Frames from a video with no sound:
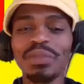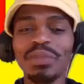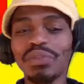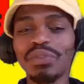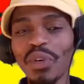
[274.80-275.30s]
it
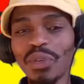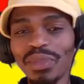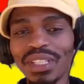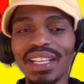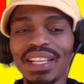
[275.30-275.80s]
was
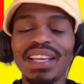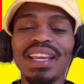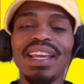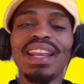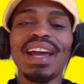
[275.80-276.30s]
formed
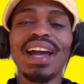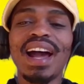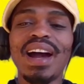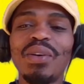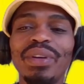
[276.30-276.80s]
and
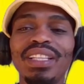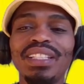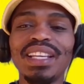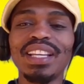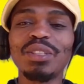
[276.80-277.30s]
how
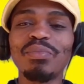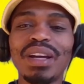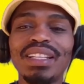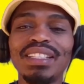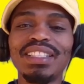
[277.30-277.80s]
it
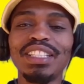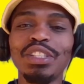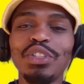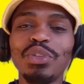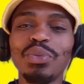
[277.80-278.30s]
expanded
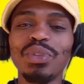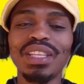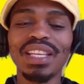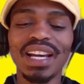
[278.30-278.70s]
into the